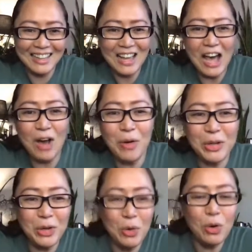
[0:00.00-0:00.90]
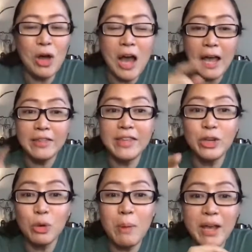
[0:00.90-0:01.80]
How are you? I think
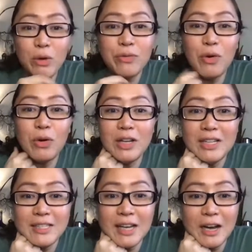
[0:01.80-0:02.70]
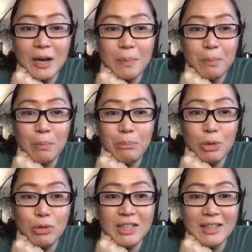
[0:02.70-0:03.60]
your microphone is
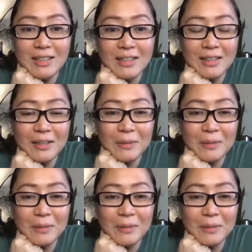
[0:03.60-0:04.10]
muted.